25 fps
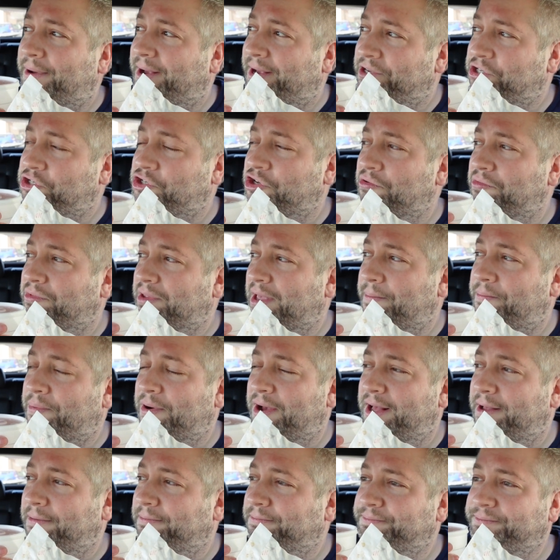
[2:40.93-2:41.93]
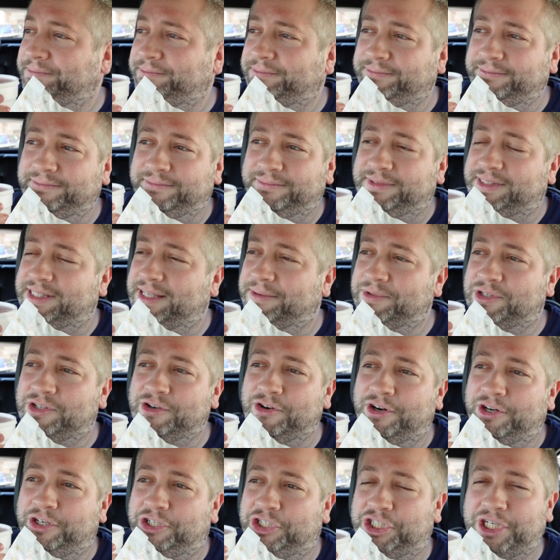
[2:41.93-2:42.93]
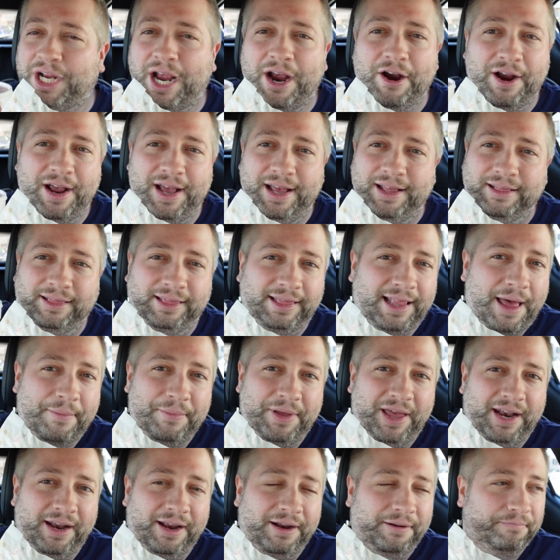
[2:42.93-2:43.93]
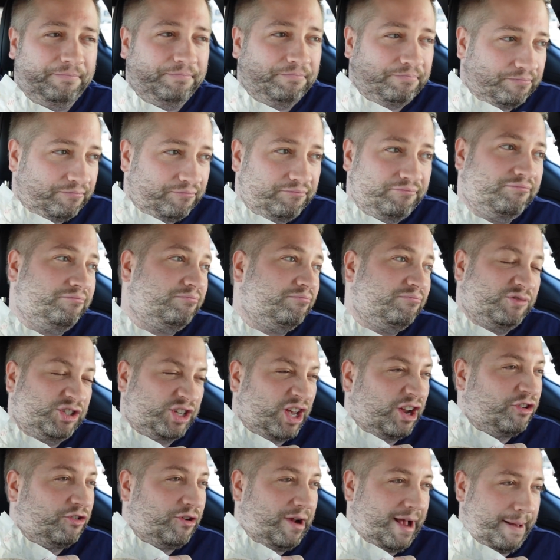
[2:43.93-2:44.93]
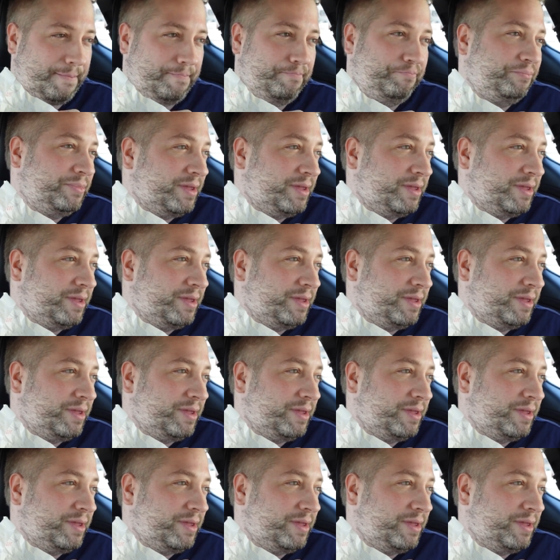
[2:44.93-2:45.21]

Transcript: I assume they put some sort of cherry and lemon and sundrop,